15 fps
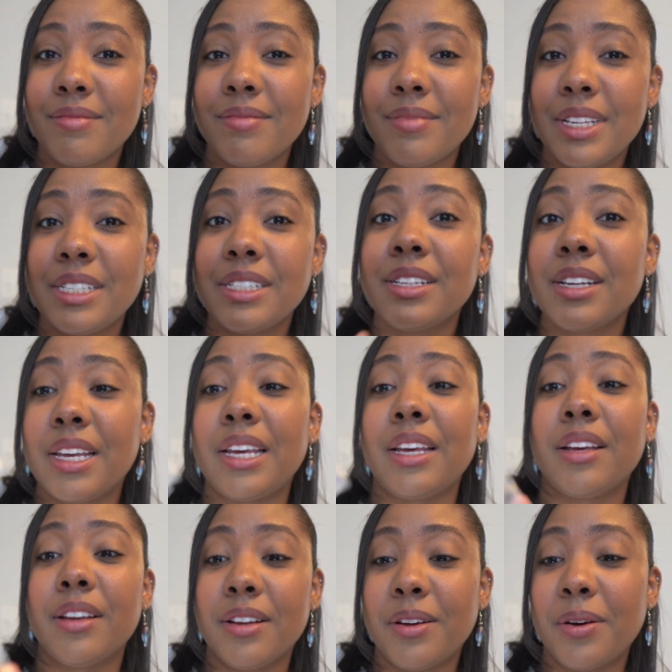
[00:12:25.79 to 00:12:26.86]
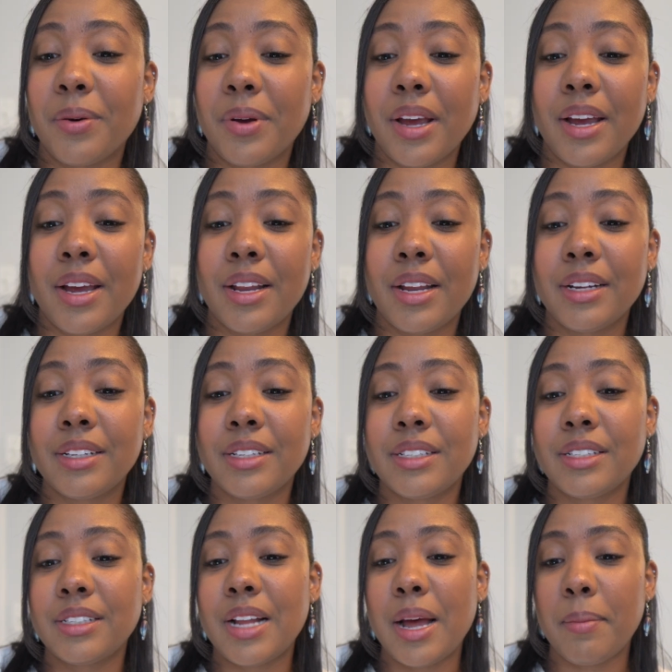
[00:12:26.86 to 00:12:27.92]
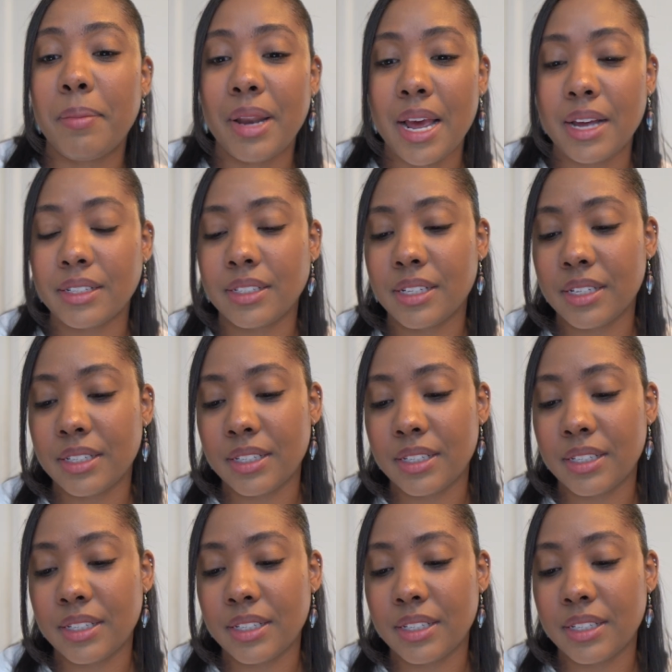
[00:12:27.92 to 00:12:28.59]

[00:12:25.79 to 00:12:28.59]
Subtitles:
this is a key, okay? Like, this is not plastic.